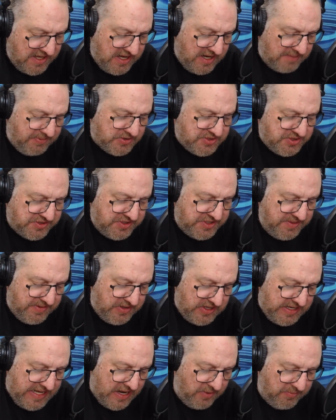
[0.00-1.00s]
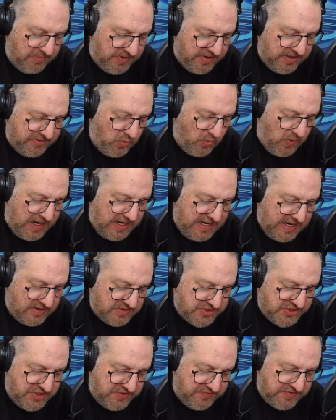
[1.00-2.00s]
A personal email account by the White
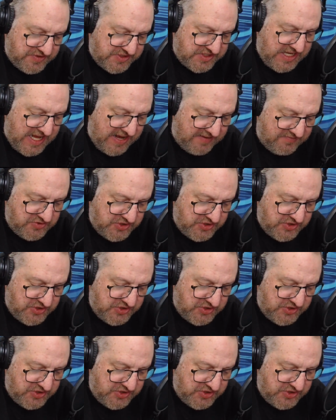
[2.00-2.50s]
House chief of staff,